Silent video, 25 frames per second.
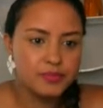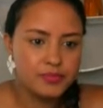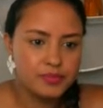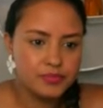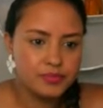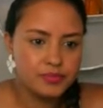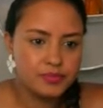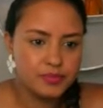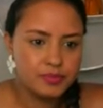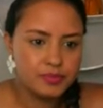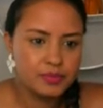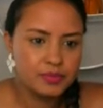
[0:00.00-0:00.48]

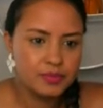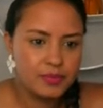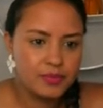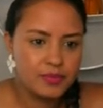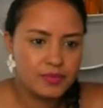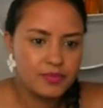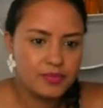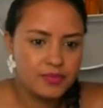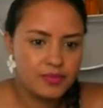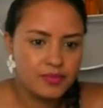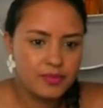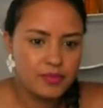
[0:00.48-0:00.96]

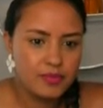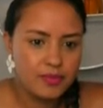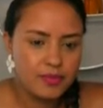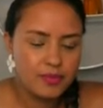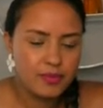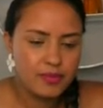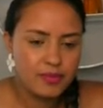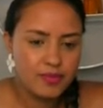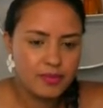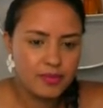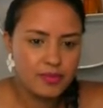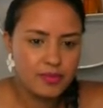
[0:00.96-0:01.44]

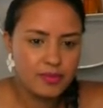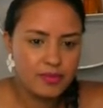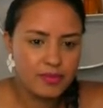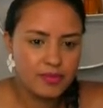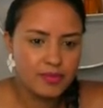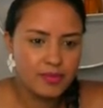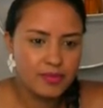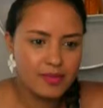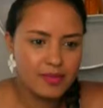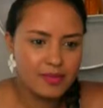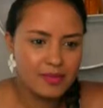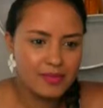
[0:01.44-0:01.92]

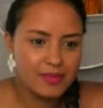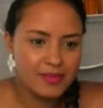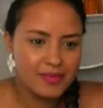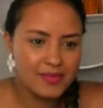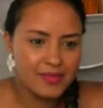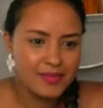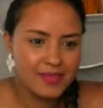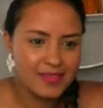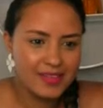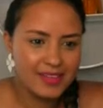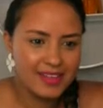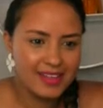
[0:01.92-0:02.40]

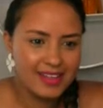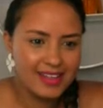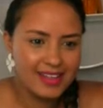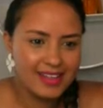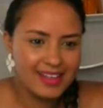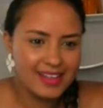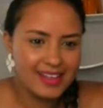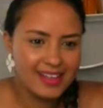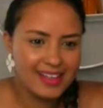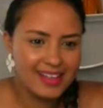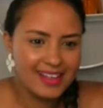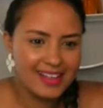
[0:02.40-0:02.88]

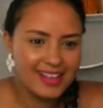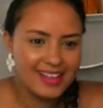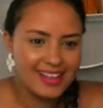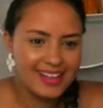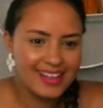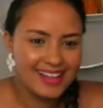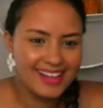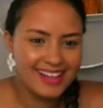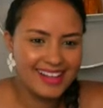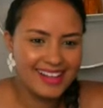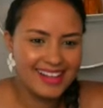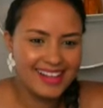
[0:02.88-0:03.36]

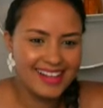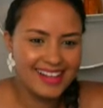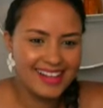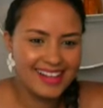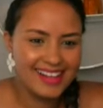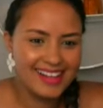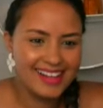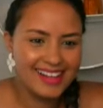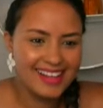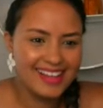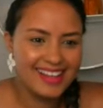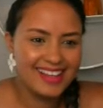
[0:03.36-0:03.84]

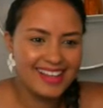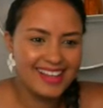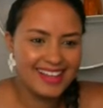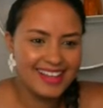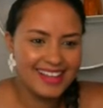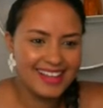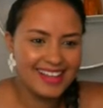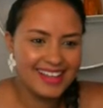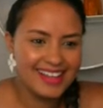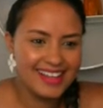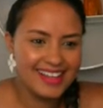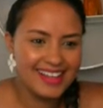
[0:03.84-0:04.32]

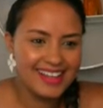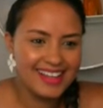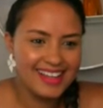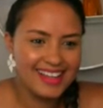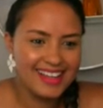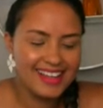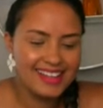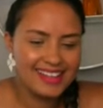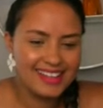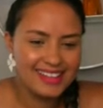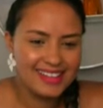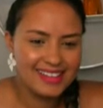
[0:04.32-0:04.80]

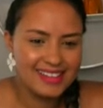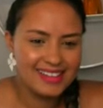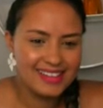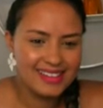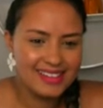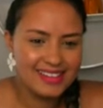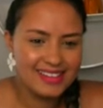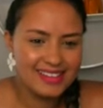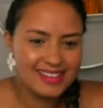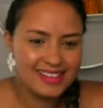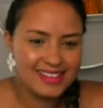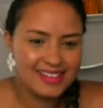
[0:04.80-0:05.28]

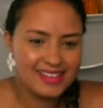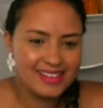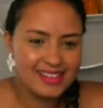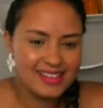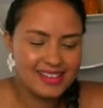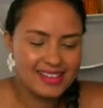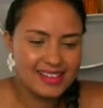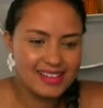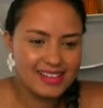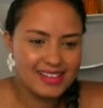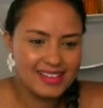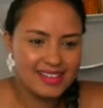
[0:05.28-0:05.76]

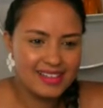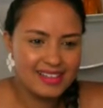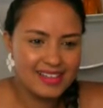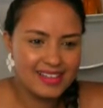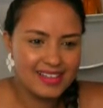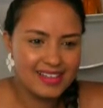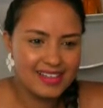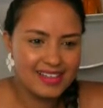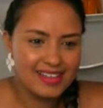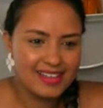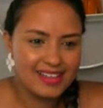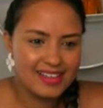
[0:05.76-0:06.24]

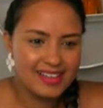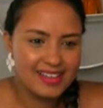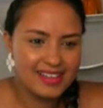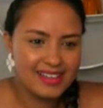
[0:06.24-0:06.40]
(not speaking)